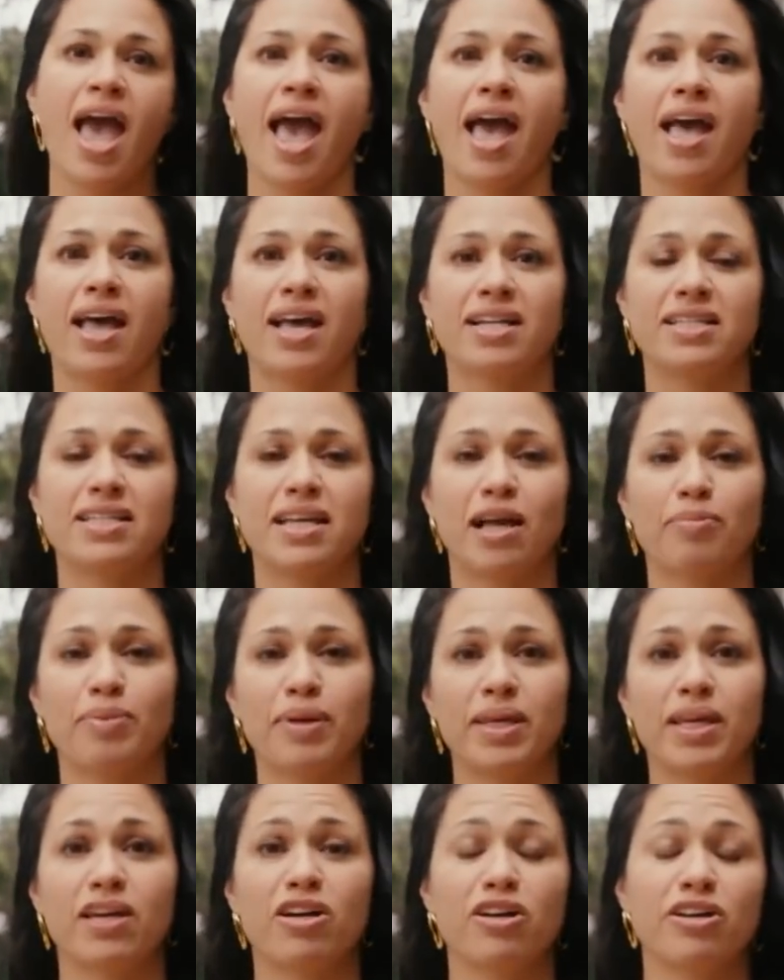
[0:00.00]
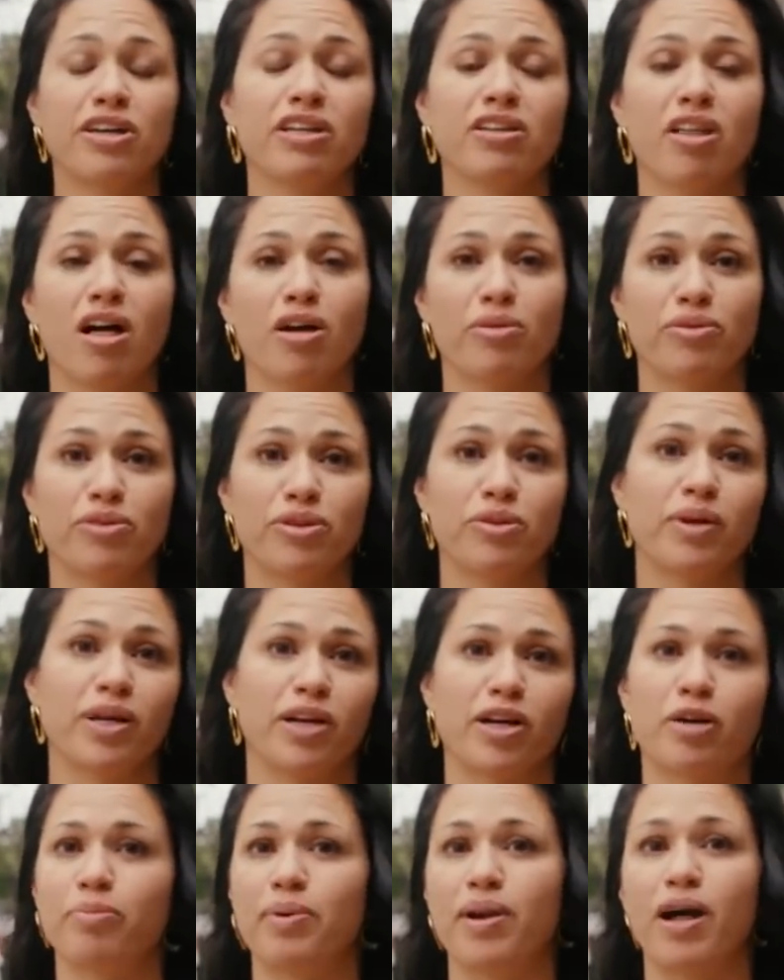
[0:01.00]
and I'll be cooking along with you
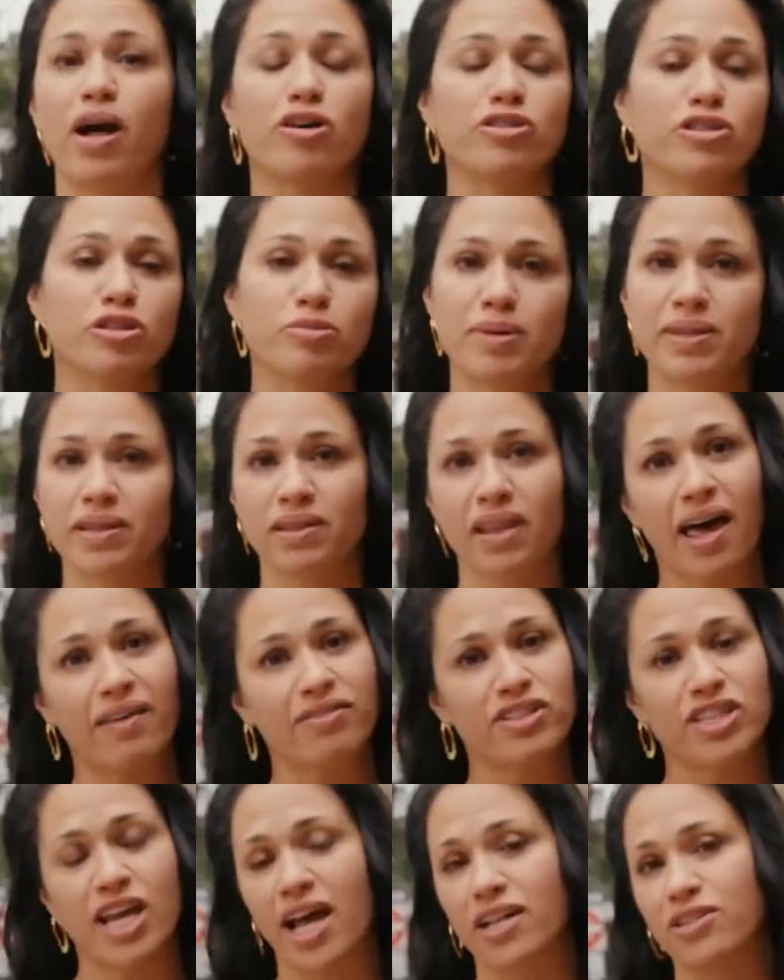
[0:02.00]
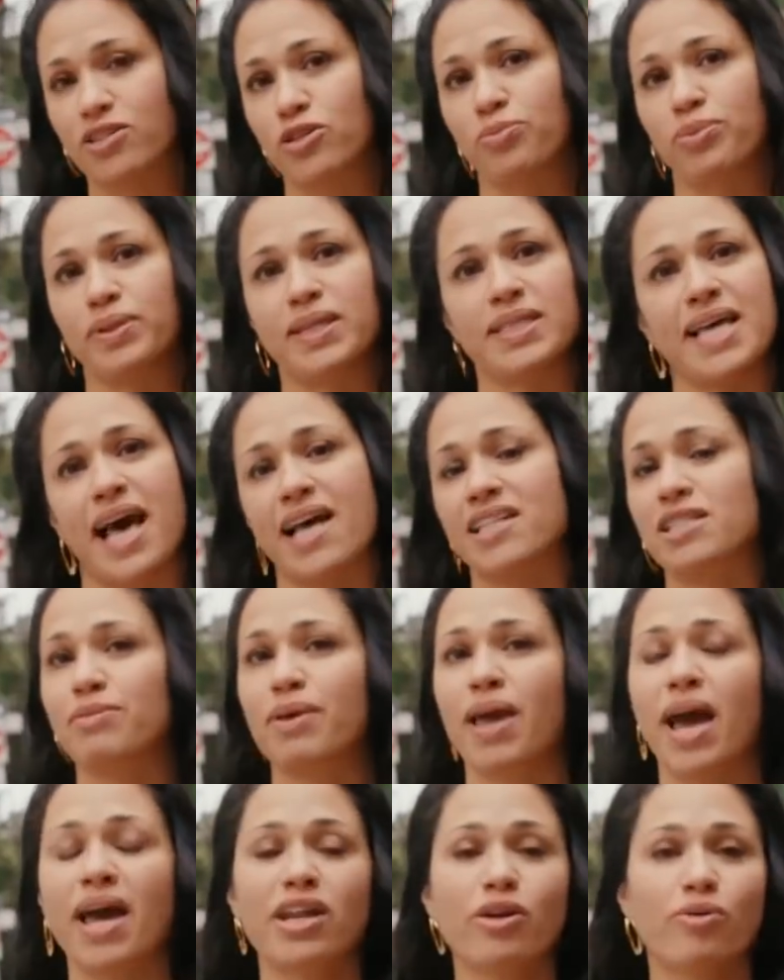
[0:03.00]
here, but I'll also be in the live chat, so please ask
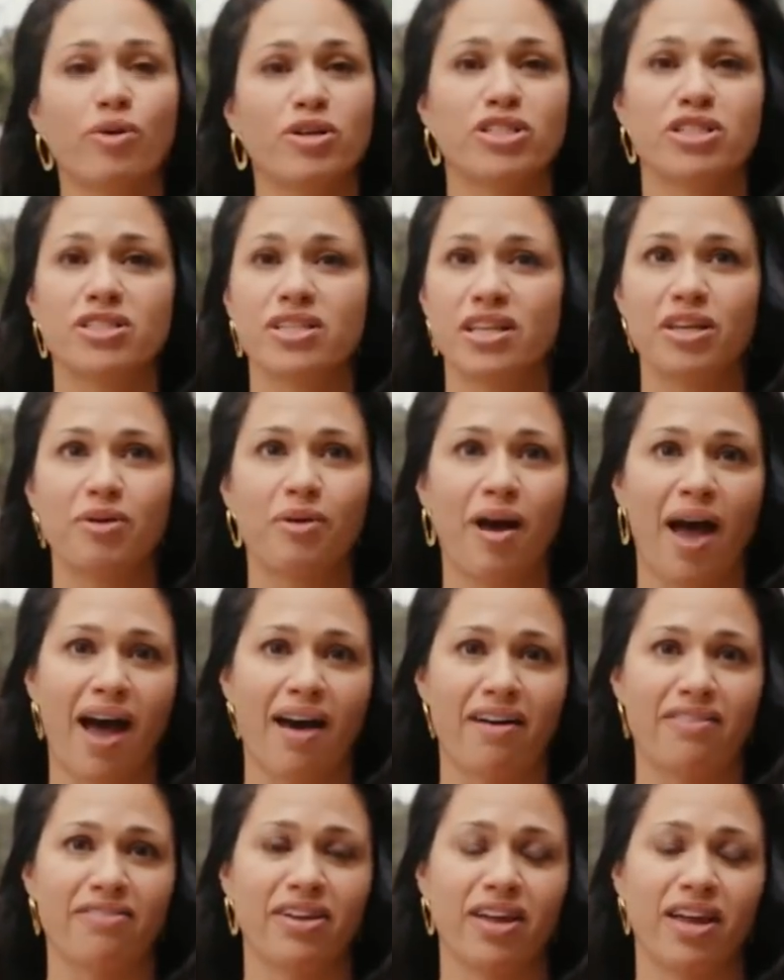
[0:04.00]
me any questions that you have.